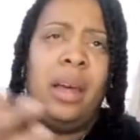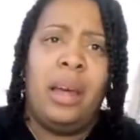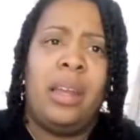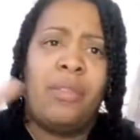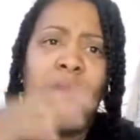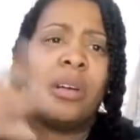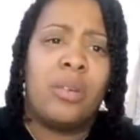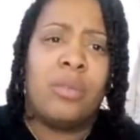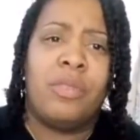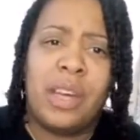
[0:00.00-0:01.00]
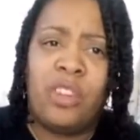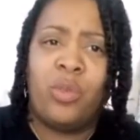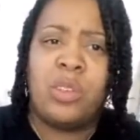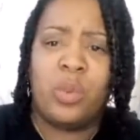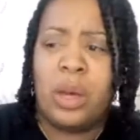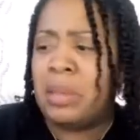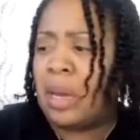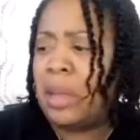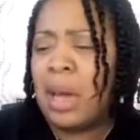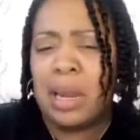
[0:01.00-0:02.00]
And if you look on VH1's website,
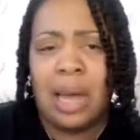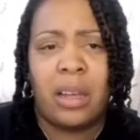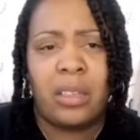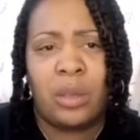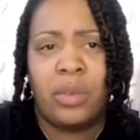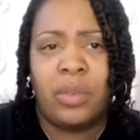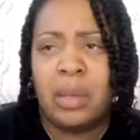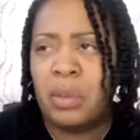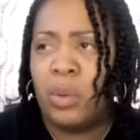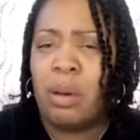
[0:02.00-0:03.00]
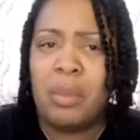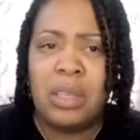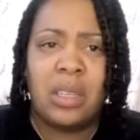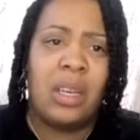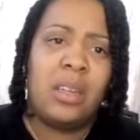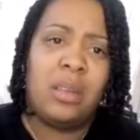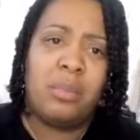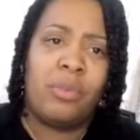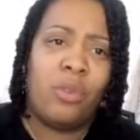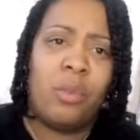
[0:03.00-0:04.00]
they got a lot of exclusive clips with Bobby singing and
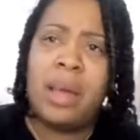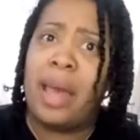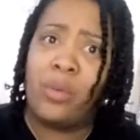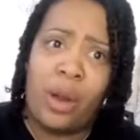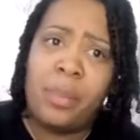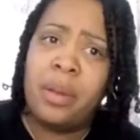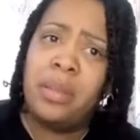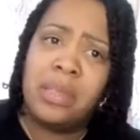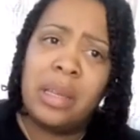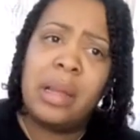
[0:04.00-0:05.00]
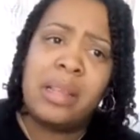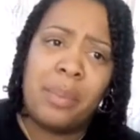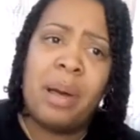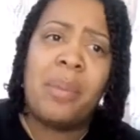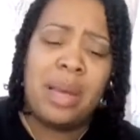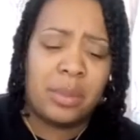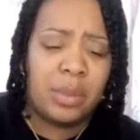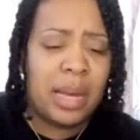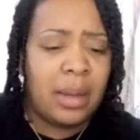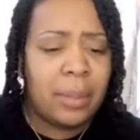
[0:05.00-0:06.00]
performing and rapping. So I'm like, Bobby got some
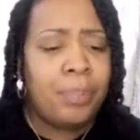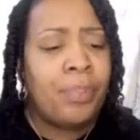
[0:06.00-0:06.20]
talent.